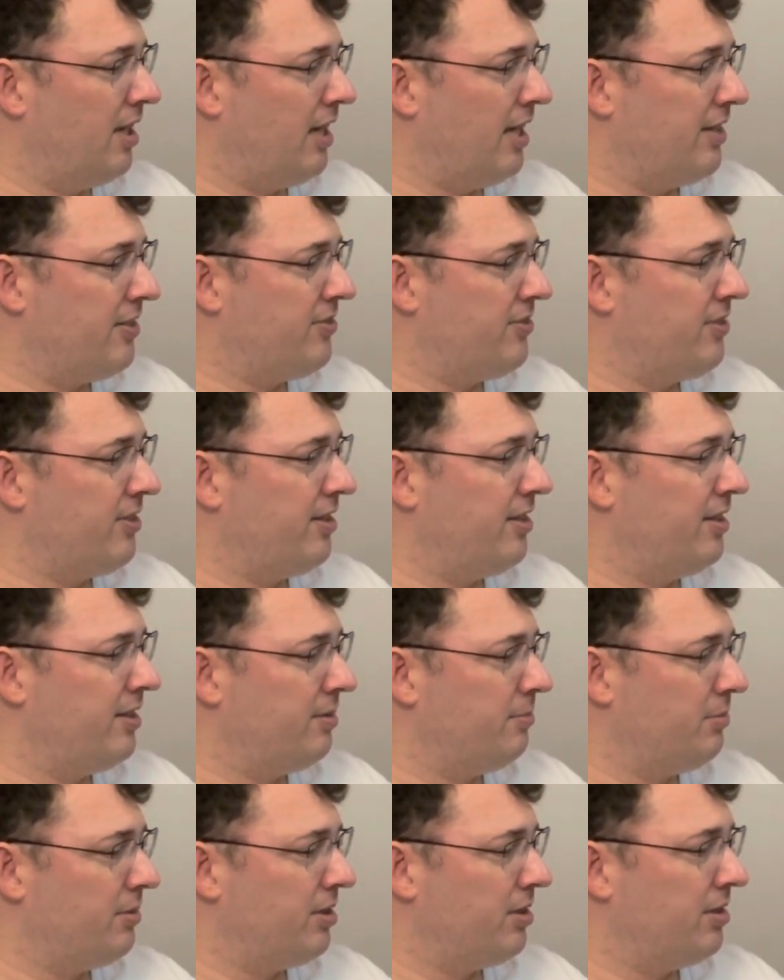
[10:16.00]
sent
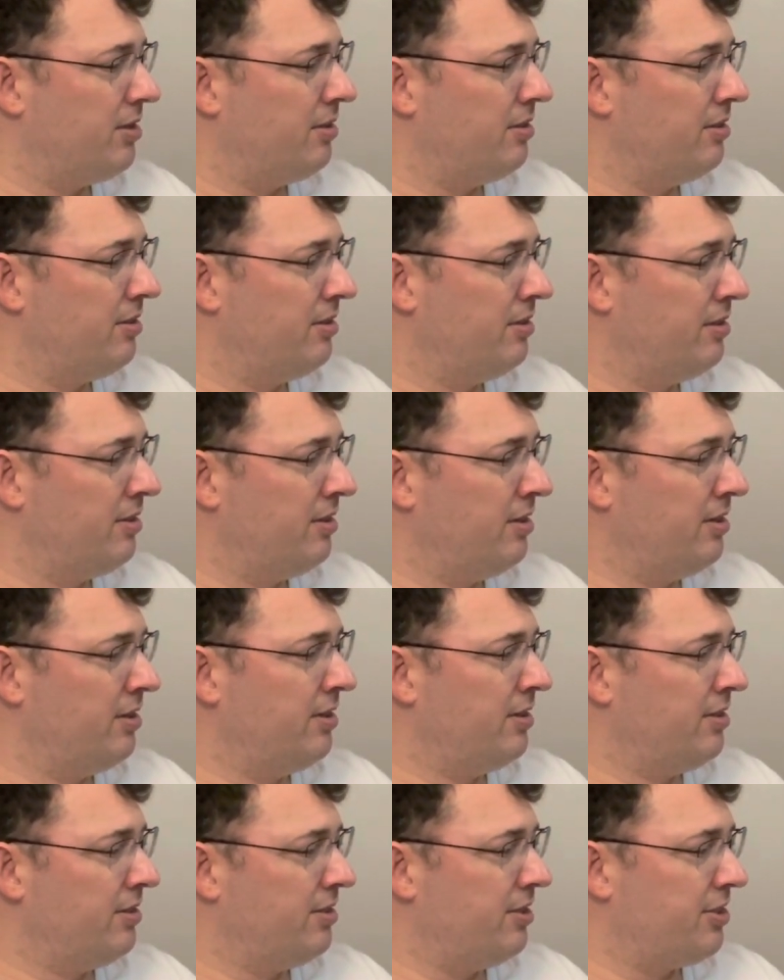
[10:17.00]
him a
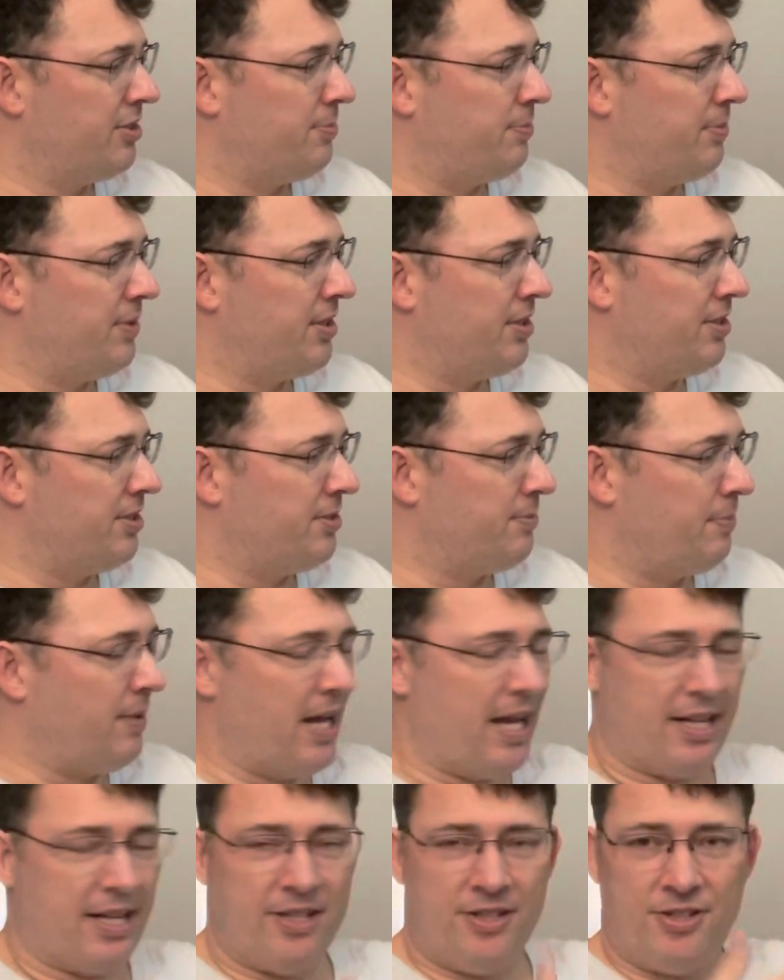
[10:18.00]
Just Because
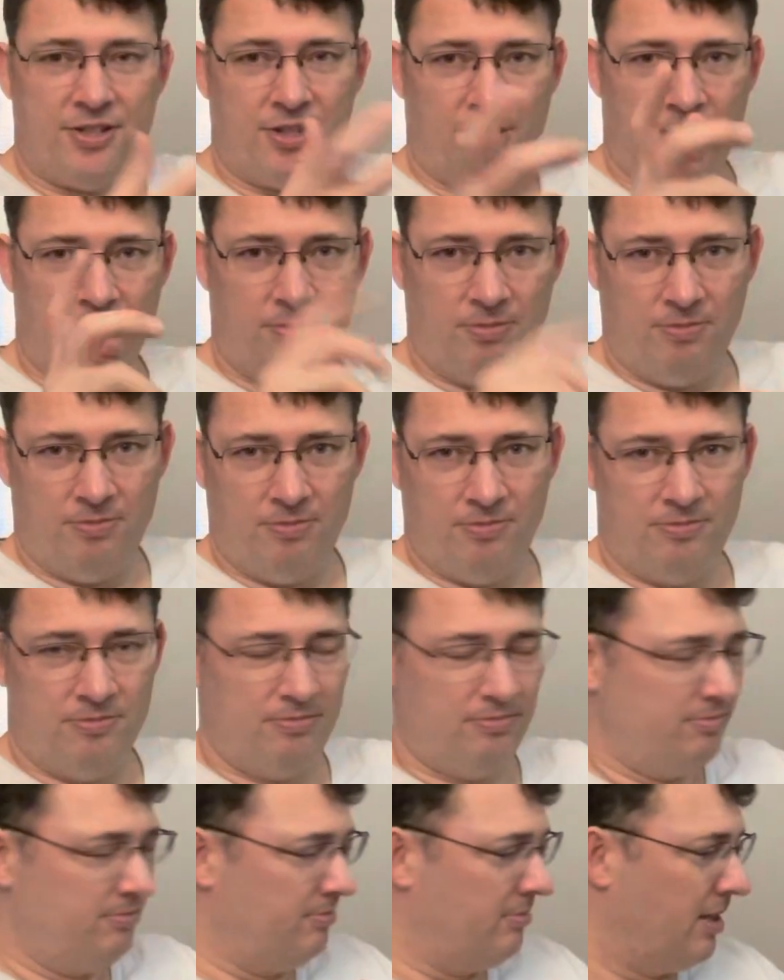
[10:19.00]
package, so
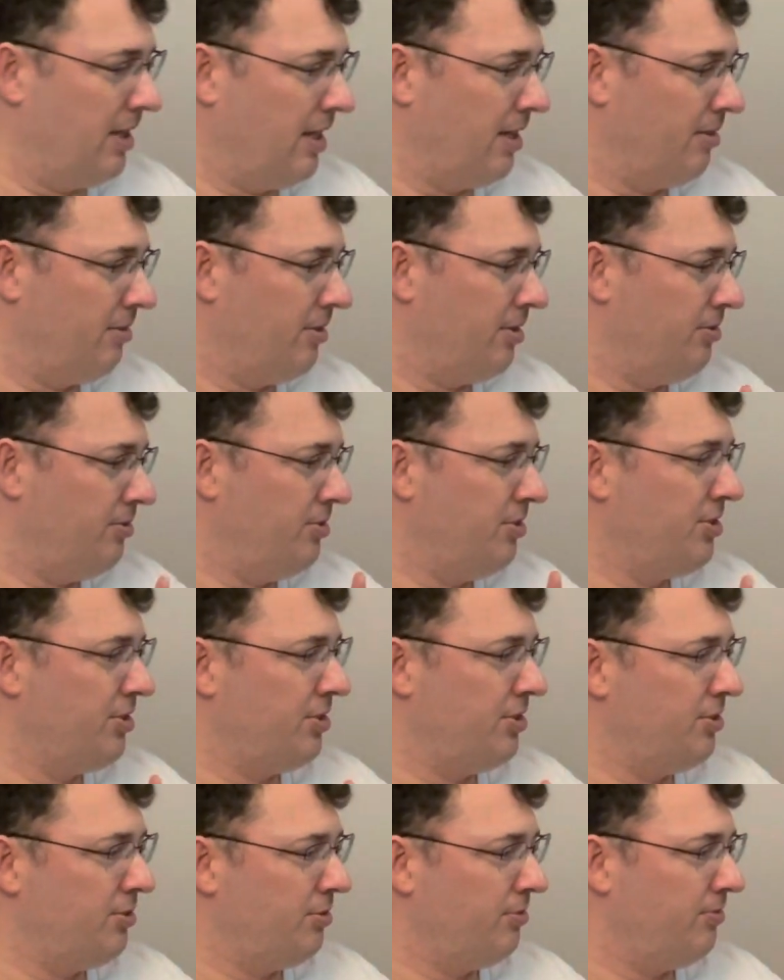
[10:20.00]
I don't know. You could
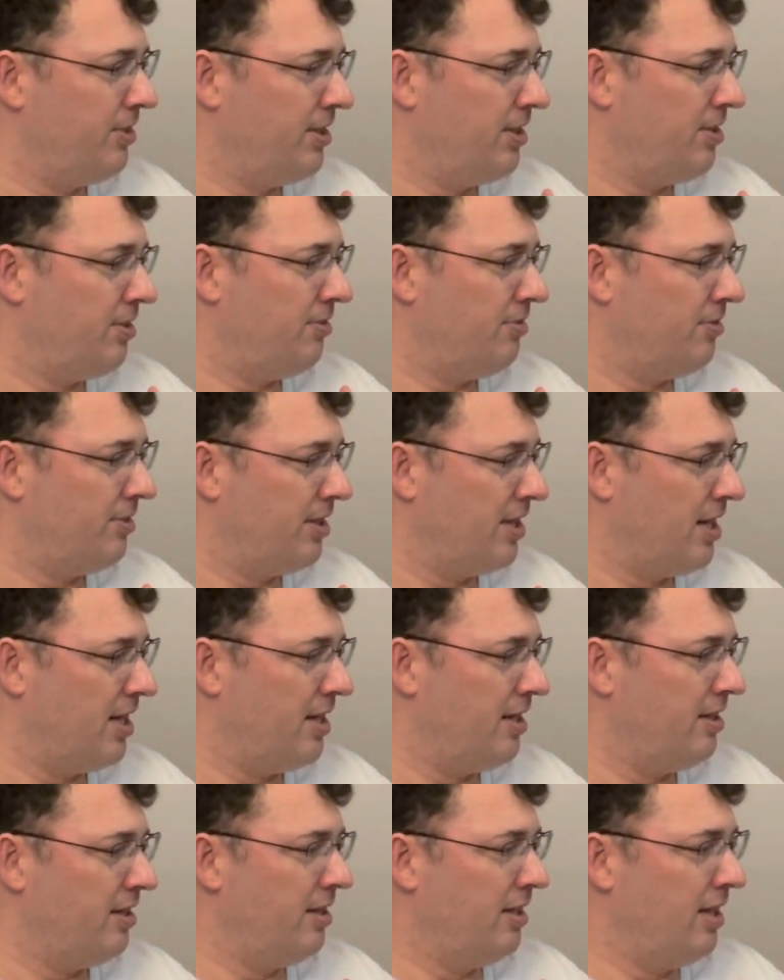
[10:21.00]
do a video or
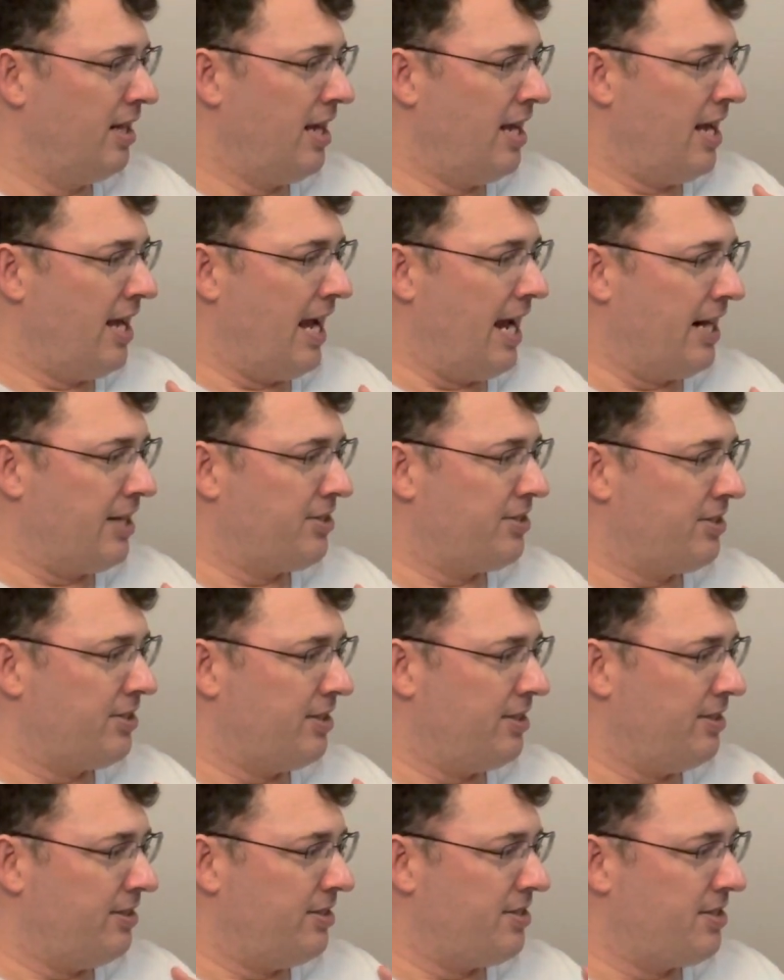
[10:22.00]
not.
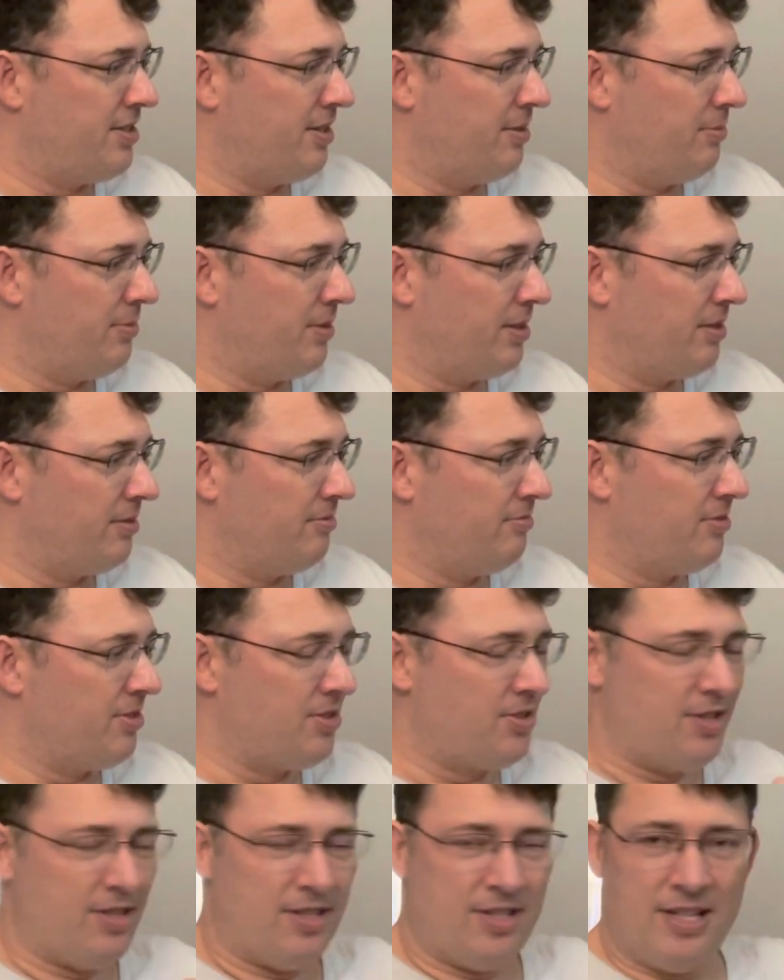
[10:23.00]
Actually, Distemic,
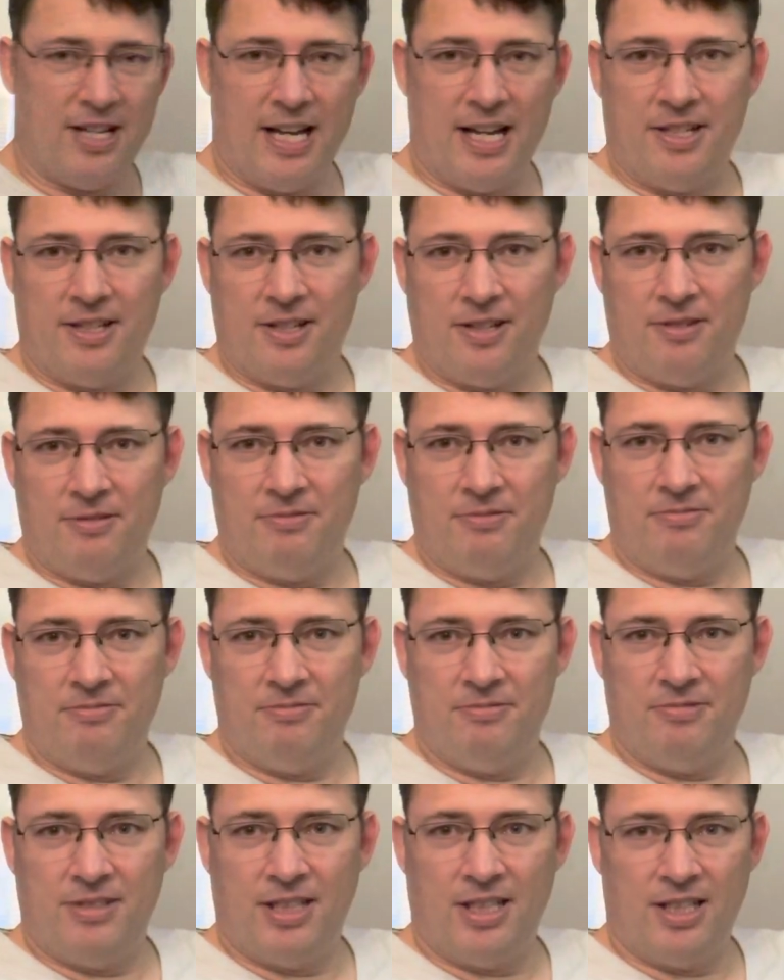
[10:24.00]
just a side note,
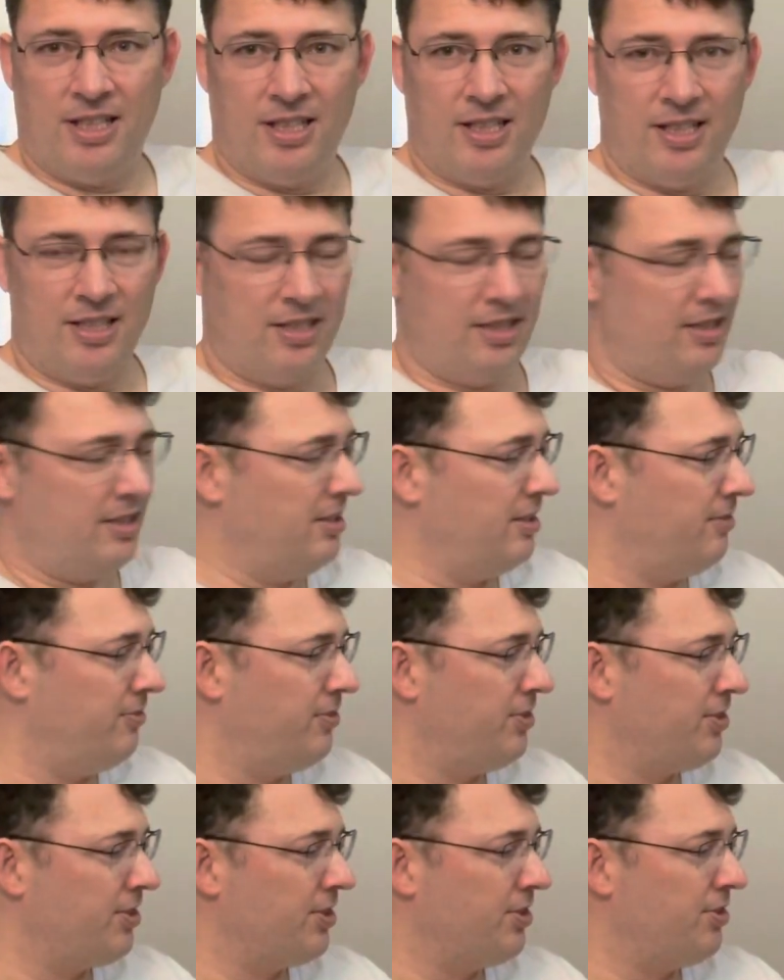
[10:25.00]
if
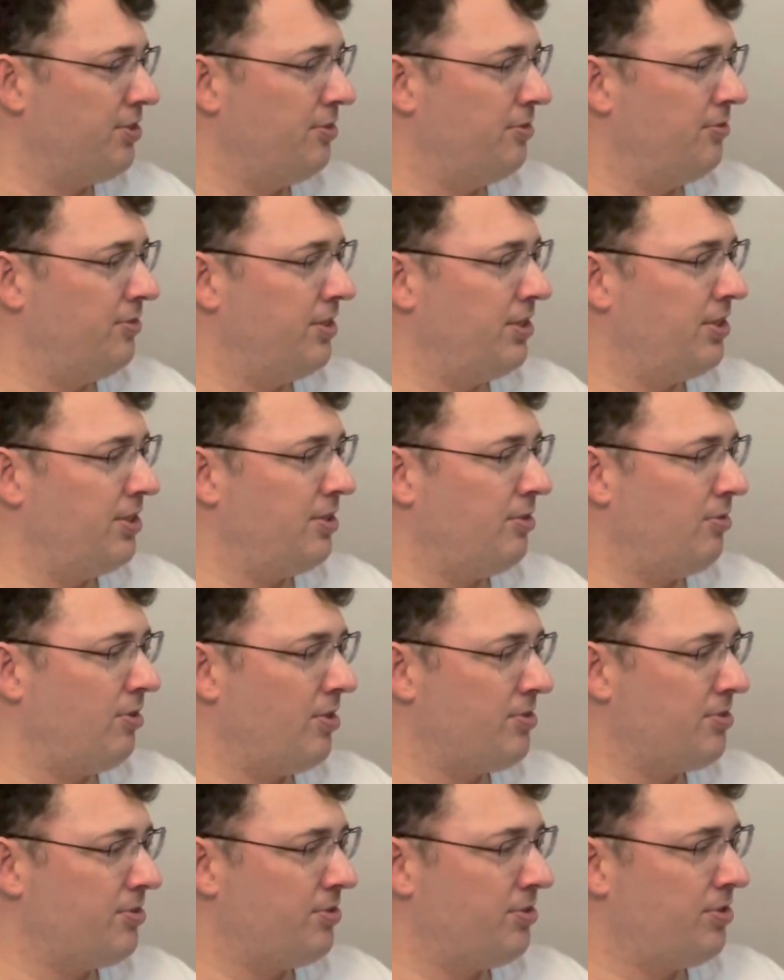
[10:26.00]
you're going to do a video,
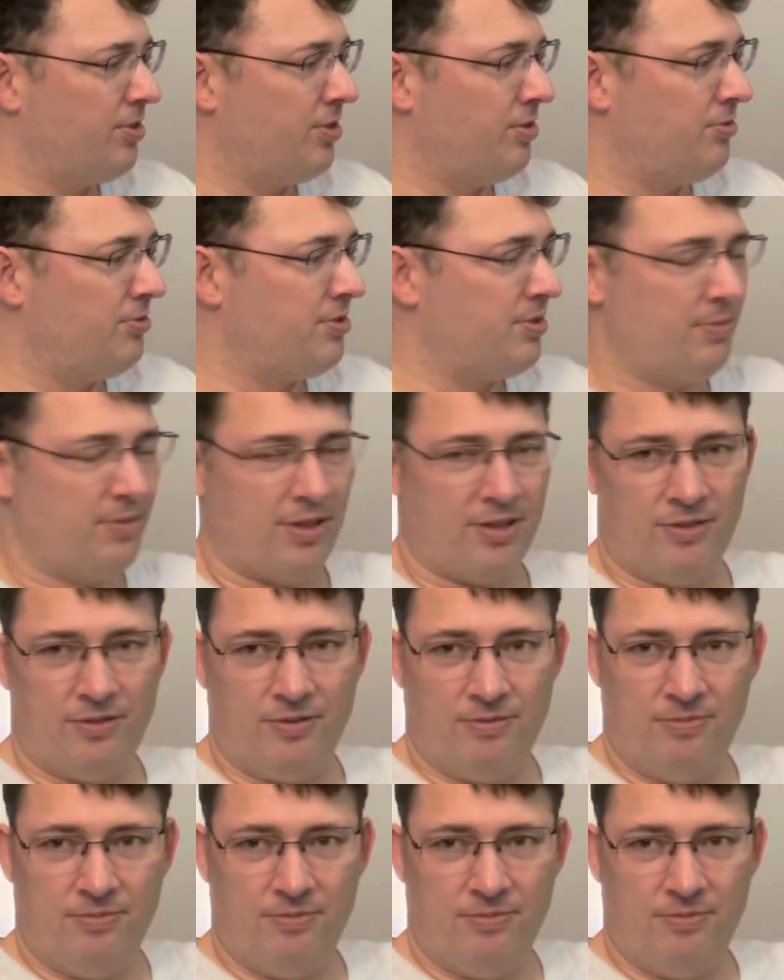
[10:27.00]
also show some of the,